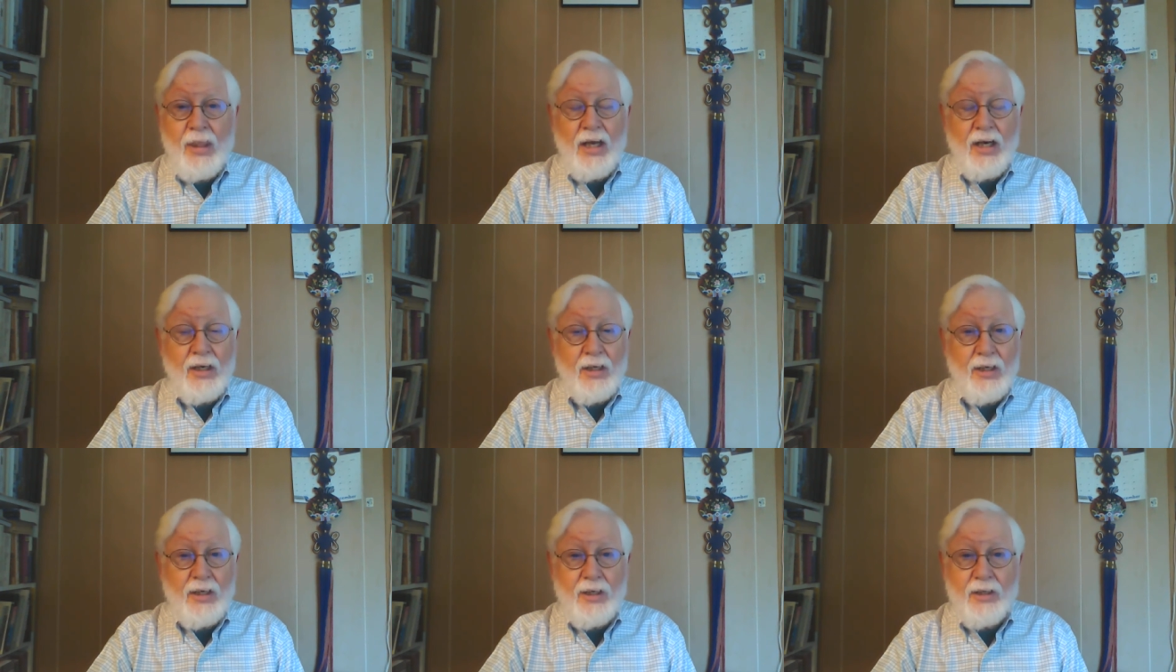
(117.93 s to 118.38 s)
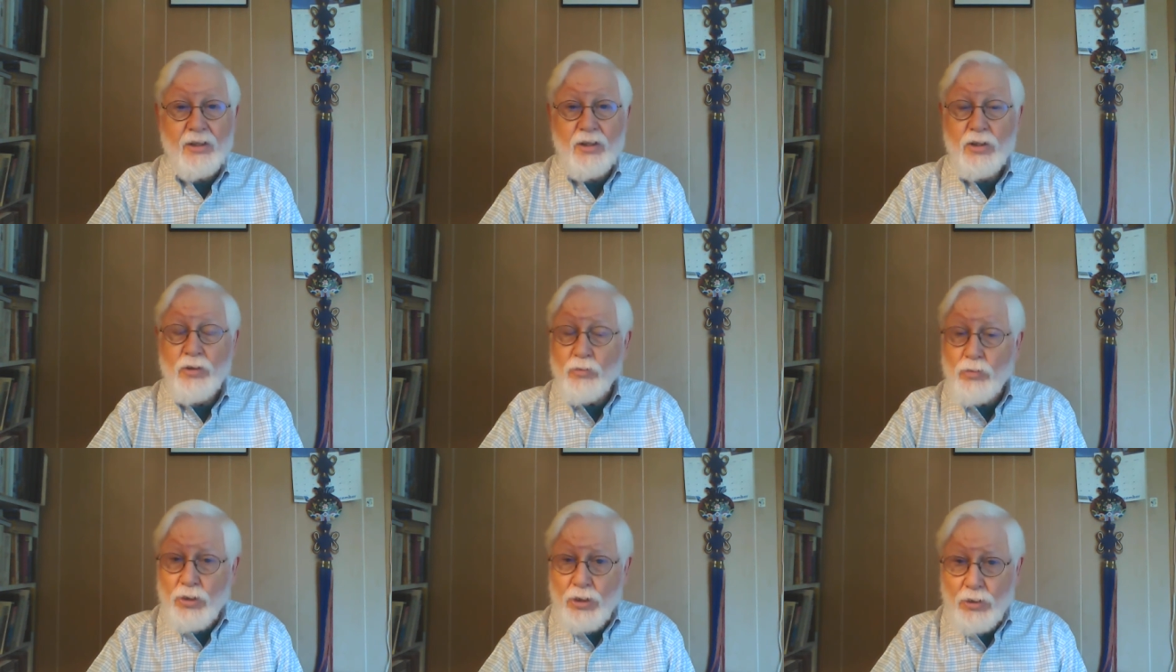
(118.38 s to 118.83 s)
Again,
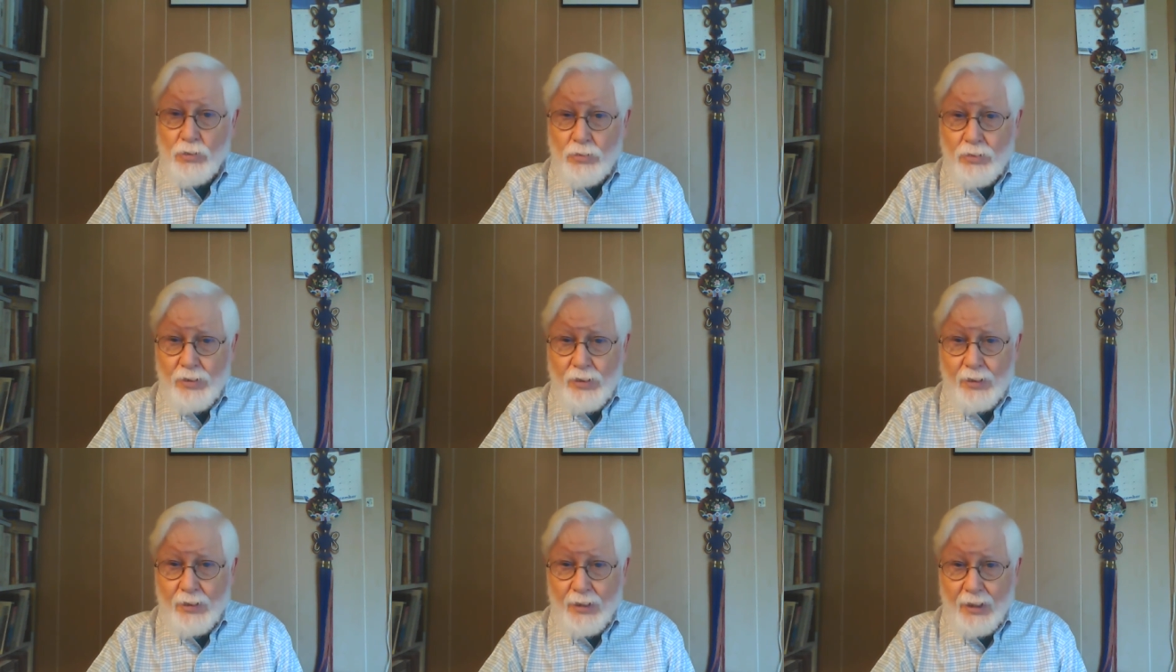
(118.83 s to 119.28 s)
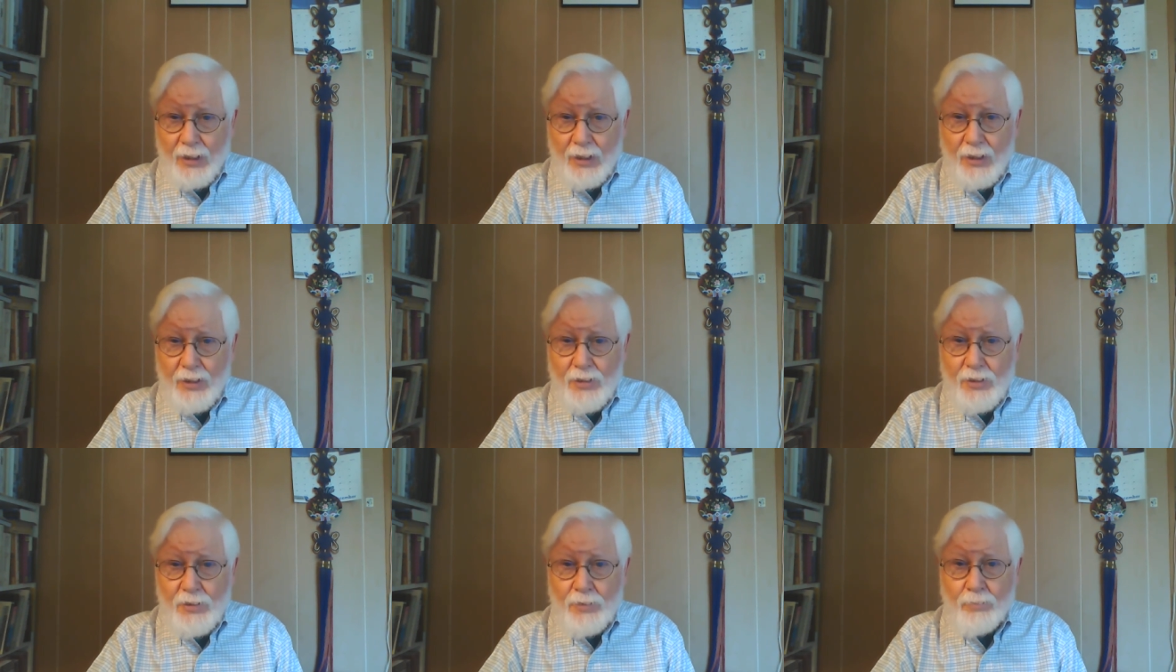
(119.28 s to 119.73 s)
you choose the
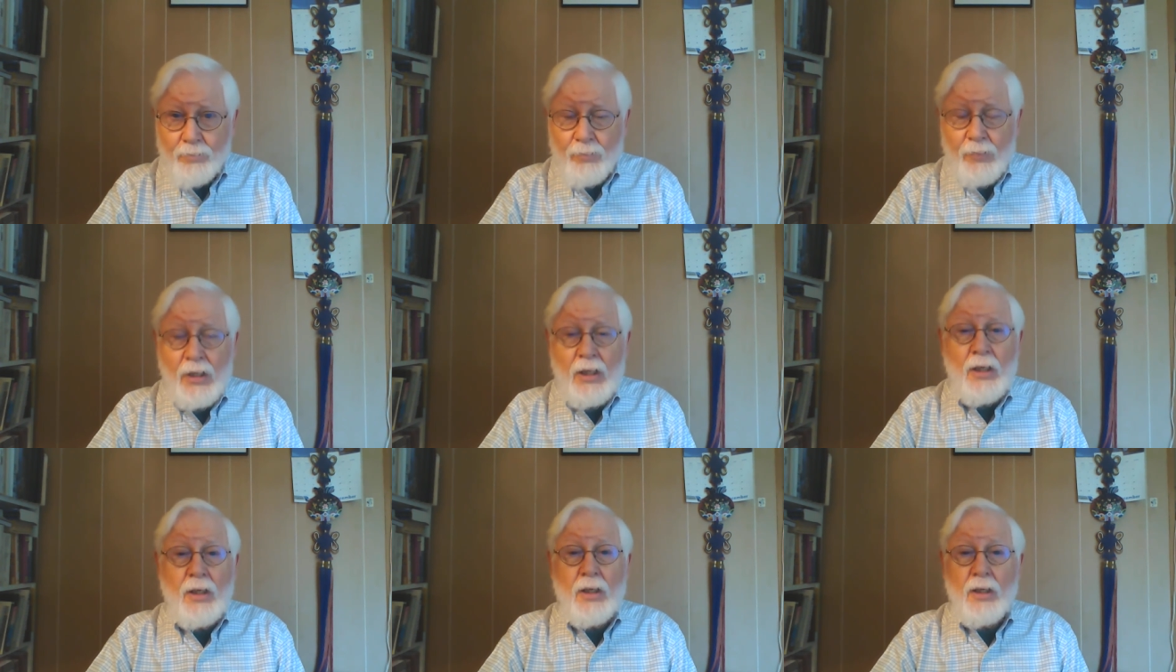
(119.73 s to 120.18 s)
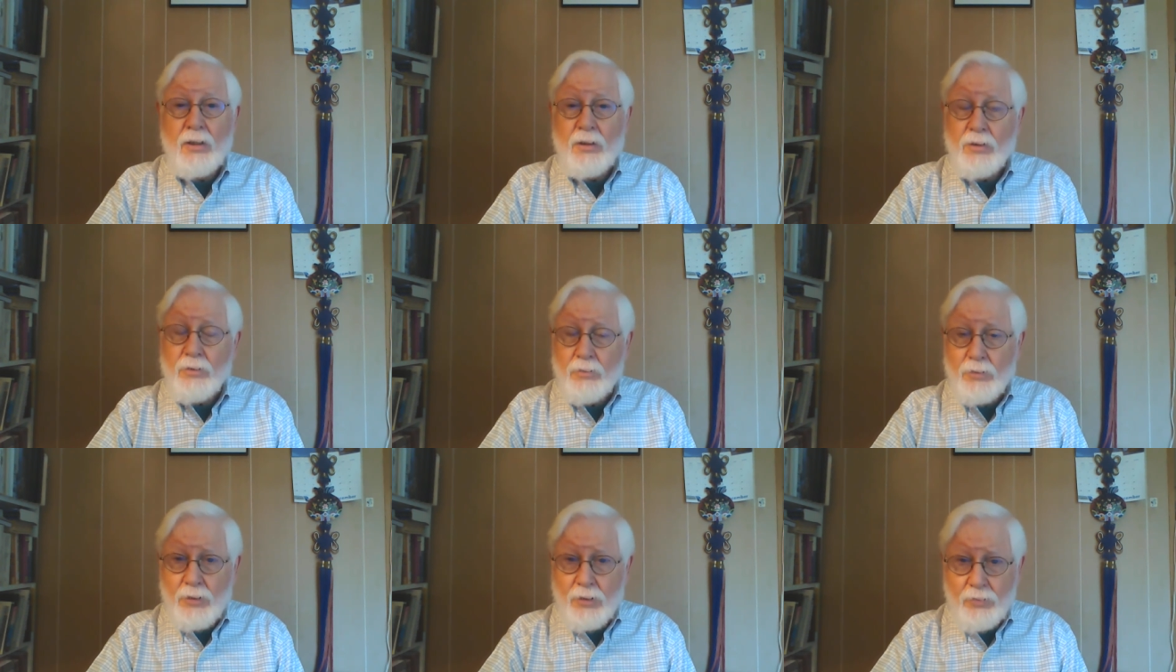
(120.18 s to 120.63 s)
days and
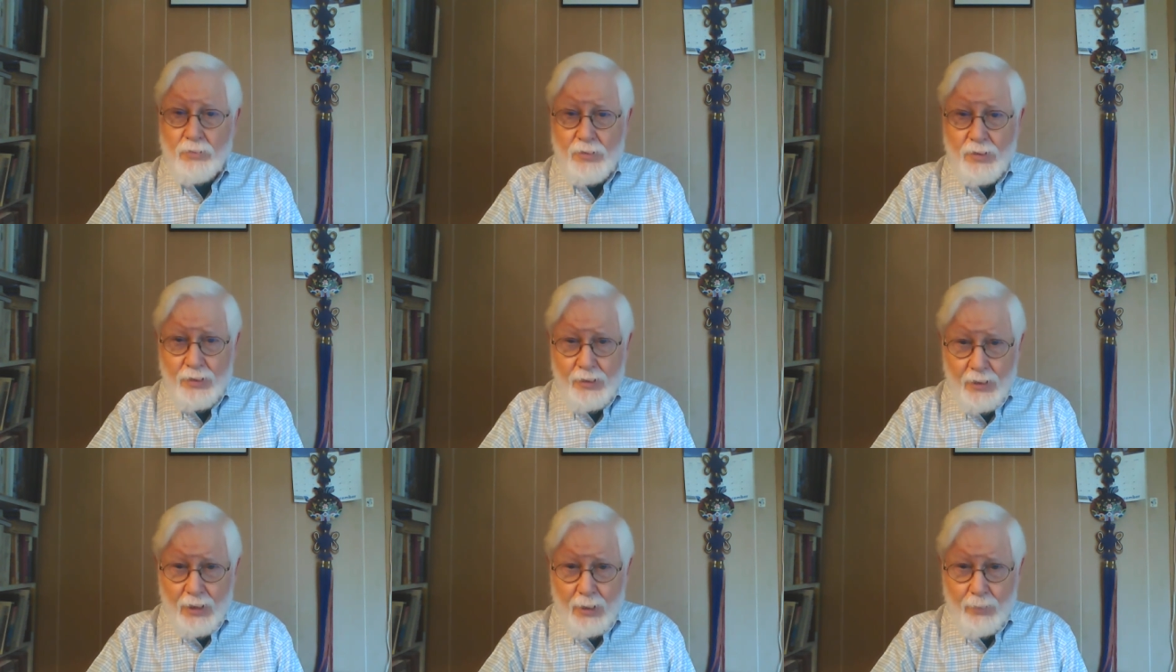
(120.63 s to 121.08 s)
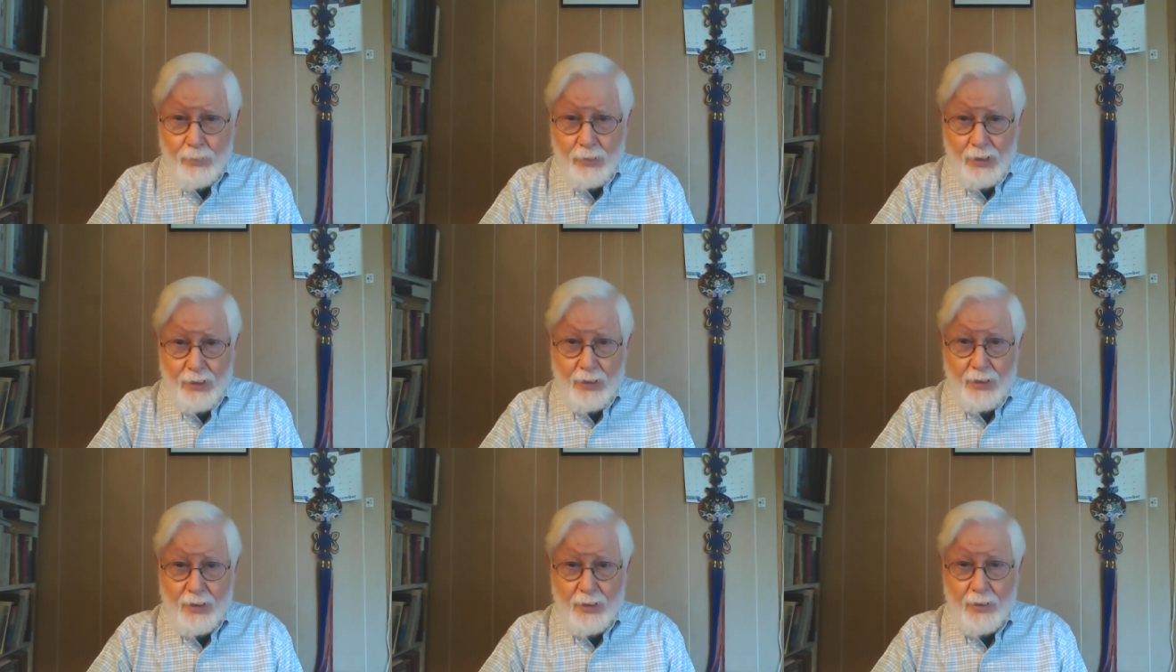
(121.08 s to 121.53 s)
you choose the time of
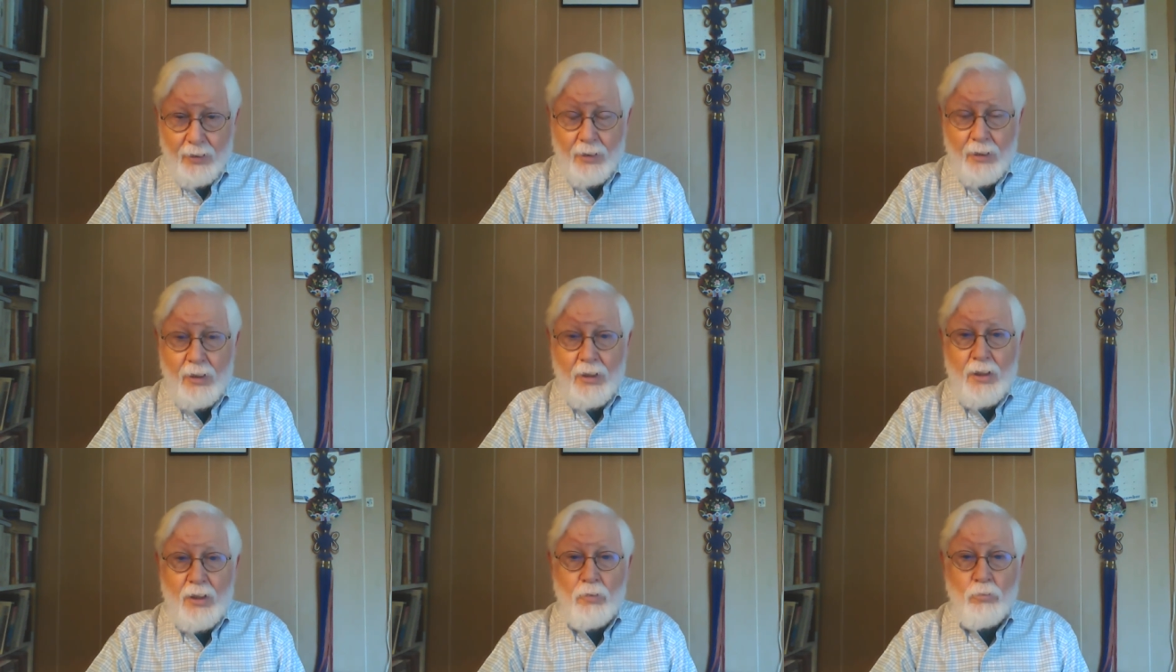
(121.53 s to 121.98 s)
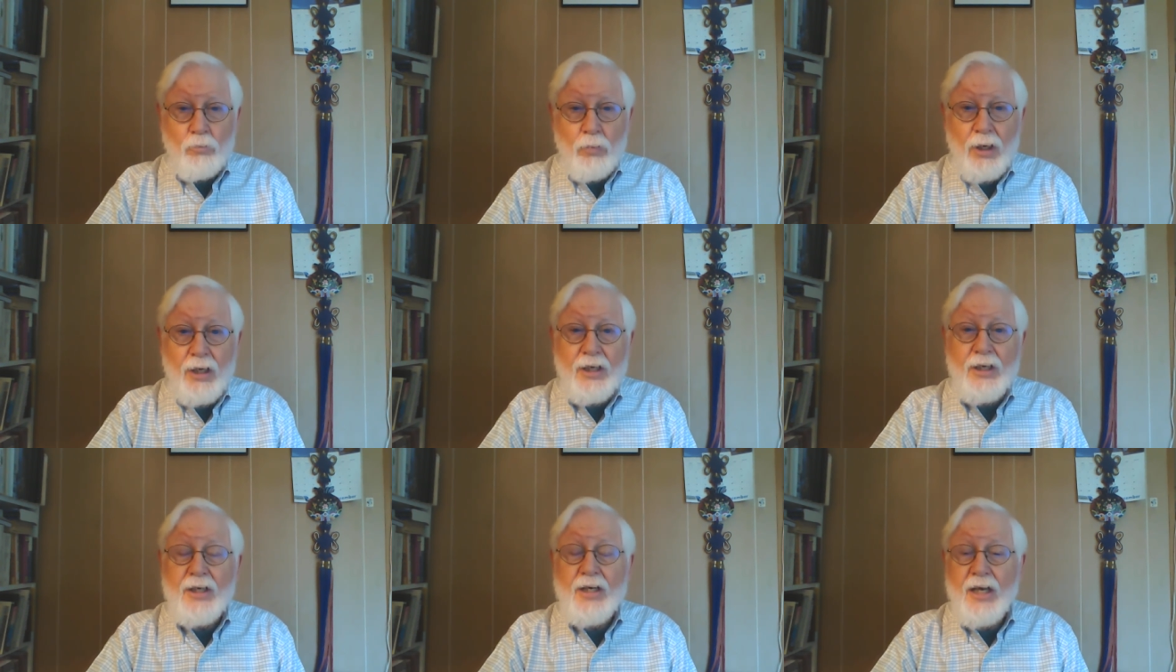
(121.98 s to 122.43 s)
day,
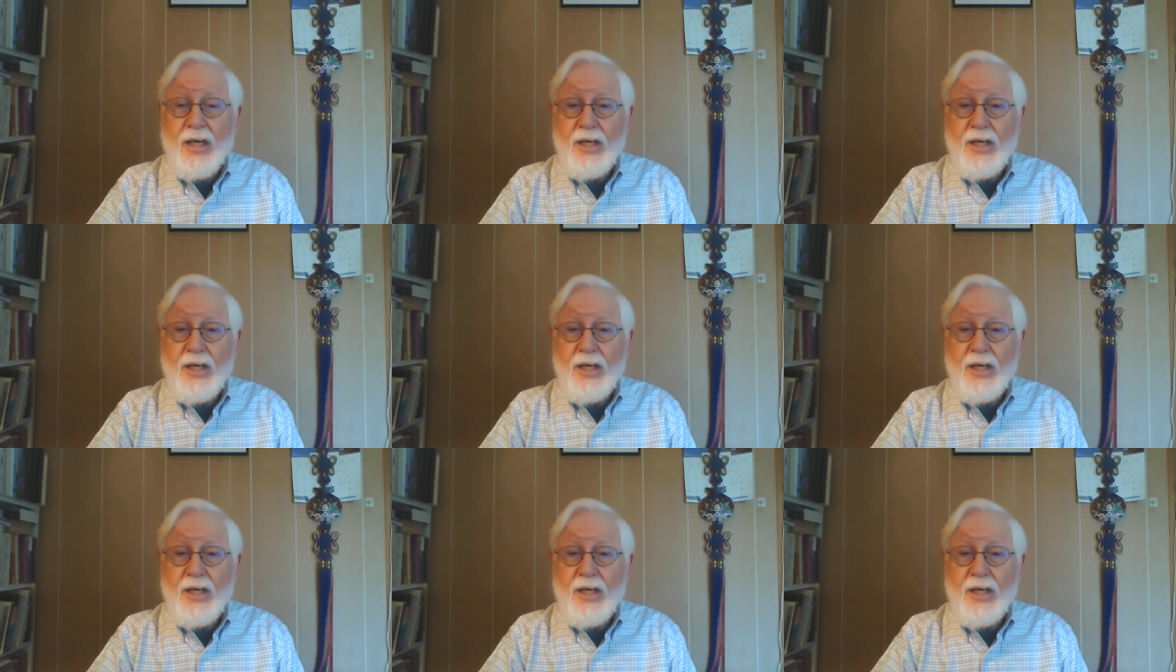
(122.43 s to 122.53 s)
but it